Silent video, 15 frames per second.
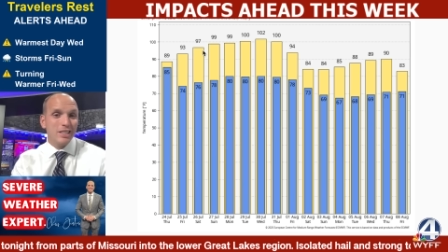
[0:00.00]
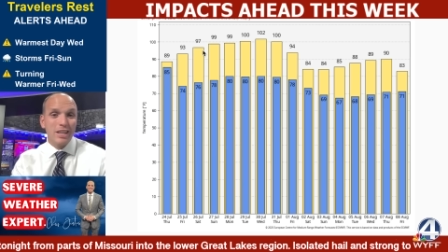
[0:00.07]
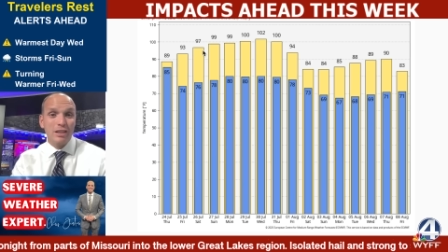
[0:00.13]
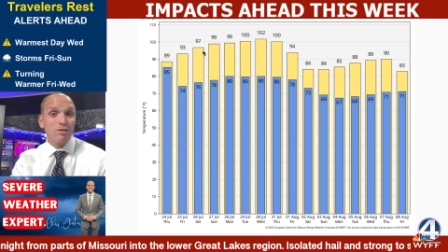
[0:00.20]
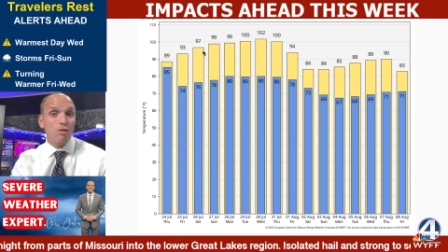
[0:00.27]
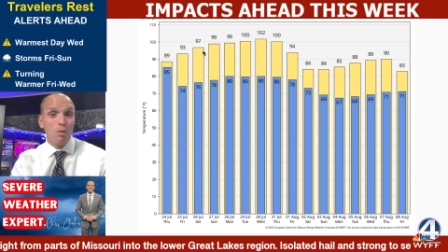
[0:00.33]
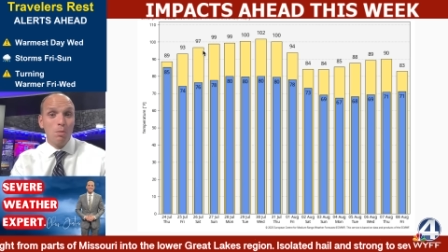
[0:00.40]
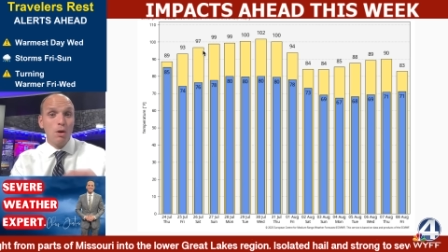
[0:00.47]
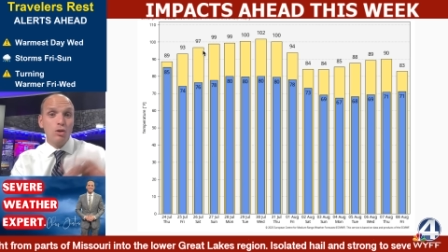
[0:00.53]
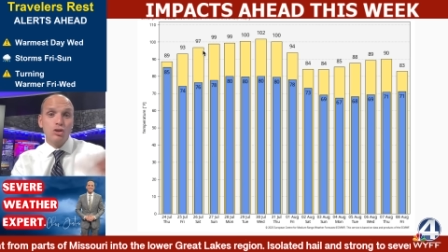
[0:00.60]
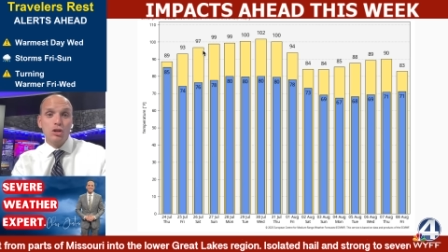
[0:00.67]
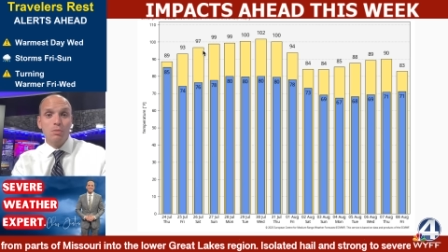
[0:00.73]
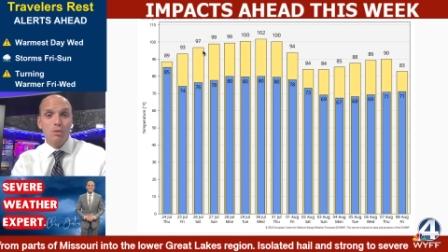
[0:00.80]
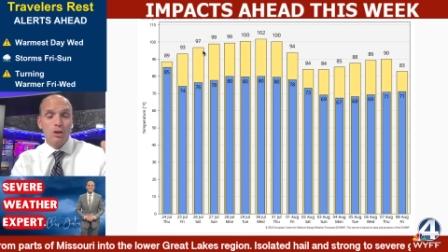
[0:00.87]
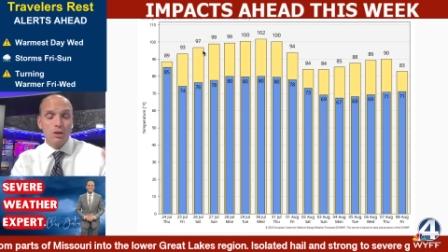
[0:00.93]
That's for most
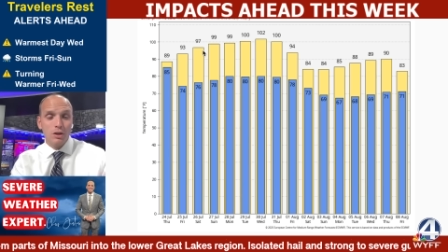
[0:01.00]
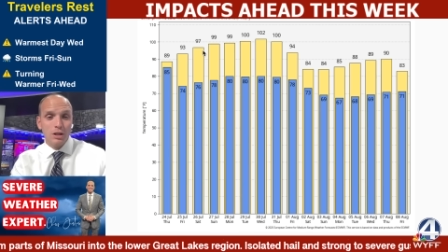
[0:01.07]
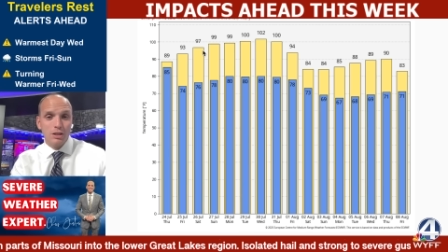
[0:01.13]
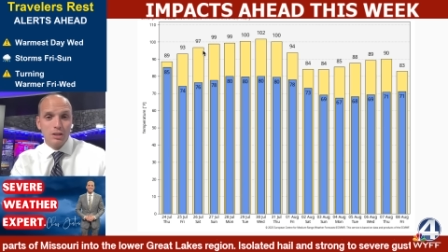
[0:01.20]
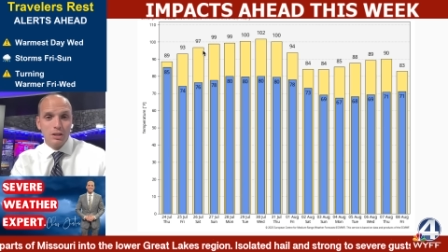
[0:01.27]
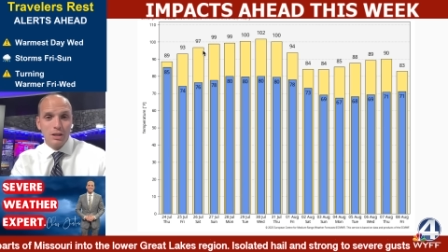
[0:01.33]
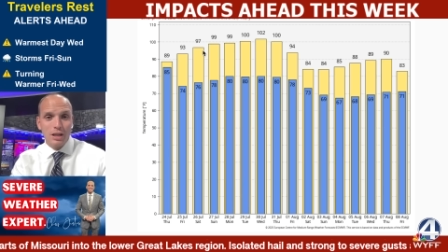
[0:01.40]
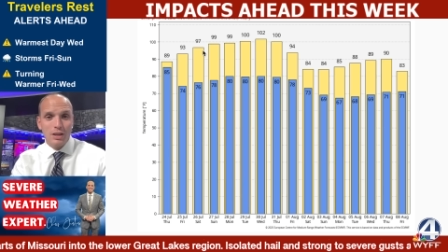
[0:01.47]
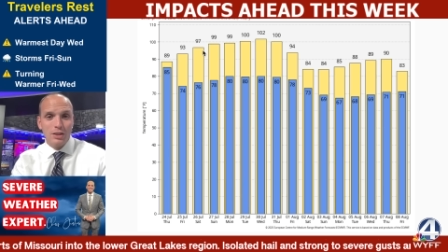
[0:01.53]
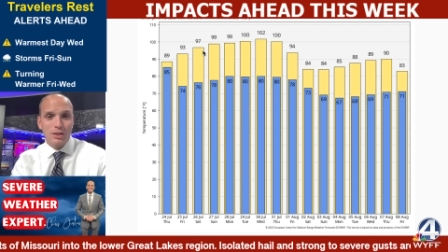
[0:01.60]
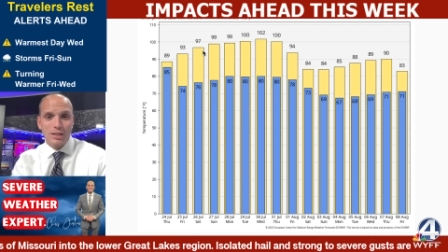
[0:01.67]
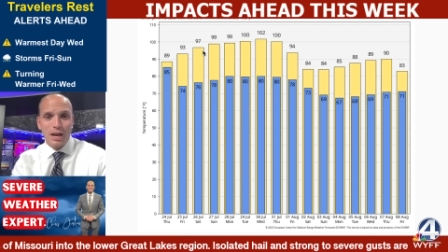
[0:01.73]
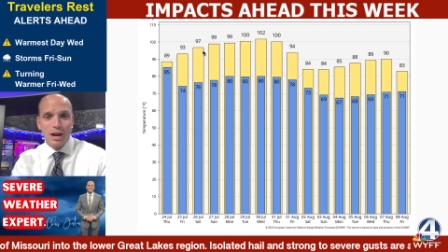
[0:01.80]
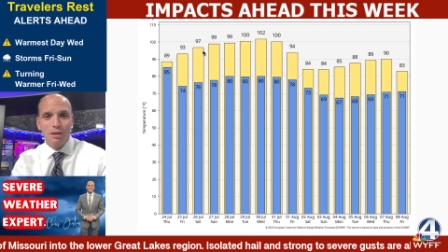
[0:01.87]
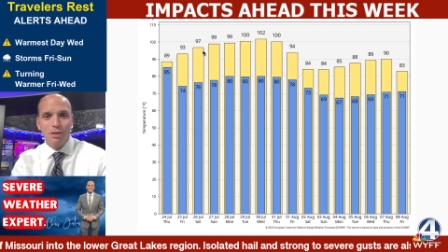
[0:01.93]
communities in, in the
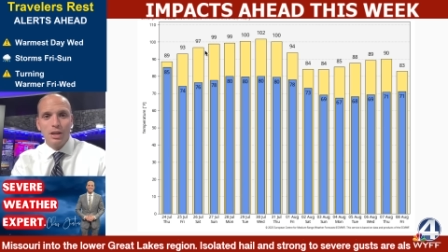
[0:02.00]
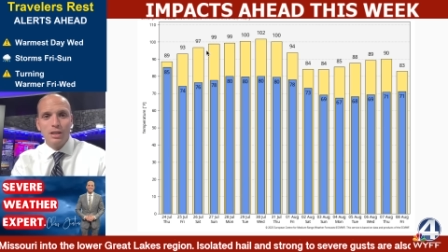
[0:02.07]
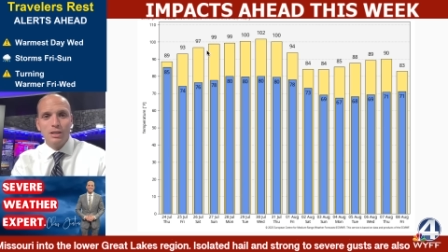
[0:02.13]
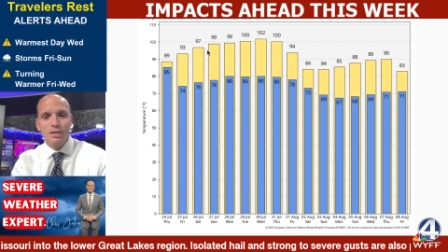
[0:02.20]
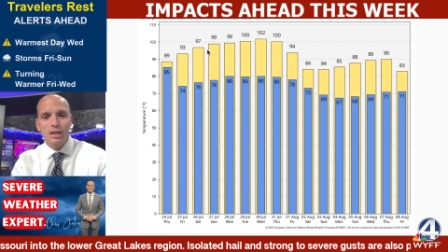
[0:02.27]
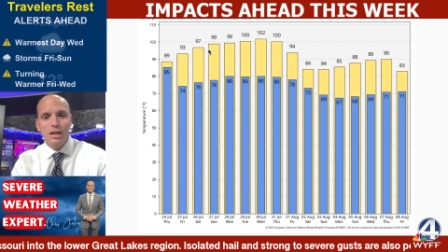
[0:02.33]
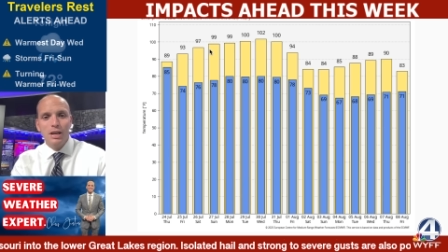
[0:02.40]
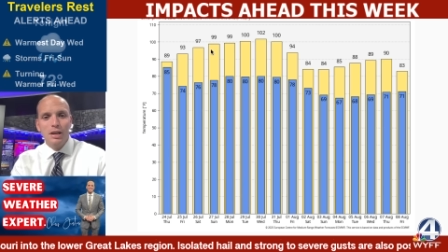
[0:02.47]
southeast.